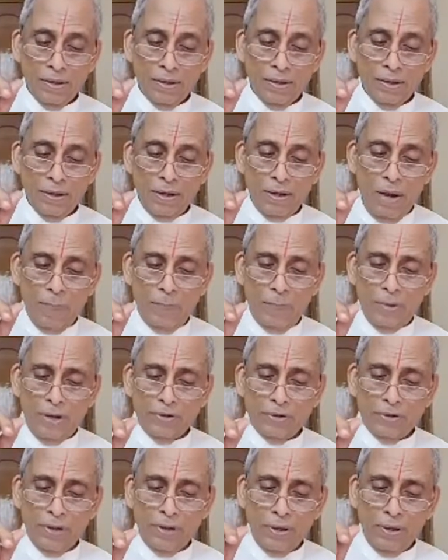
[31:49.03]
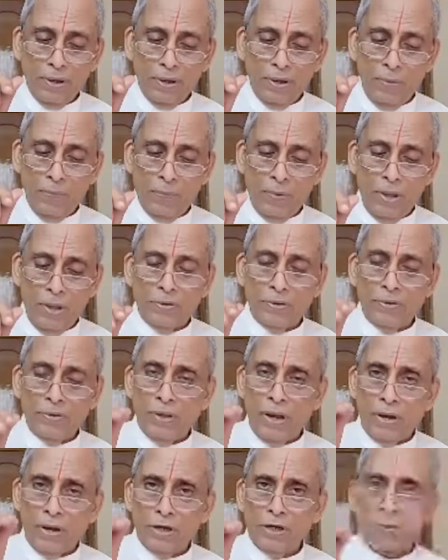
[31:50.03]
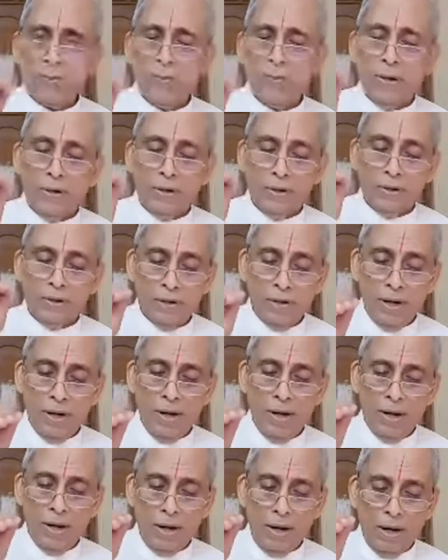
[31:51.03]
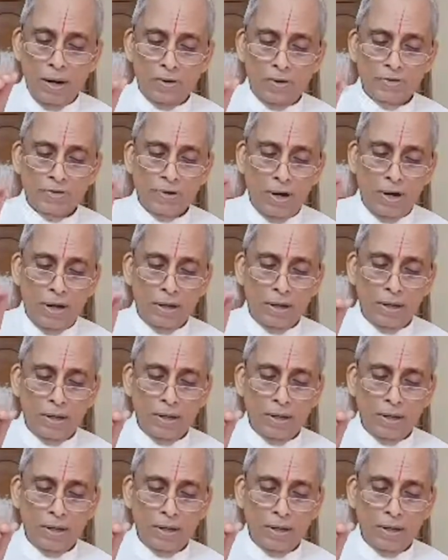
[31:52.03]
Competition replaces adjustment and understanding.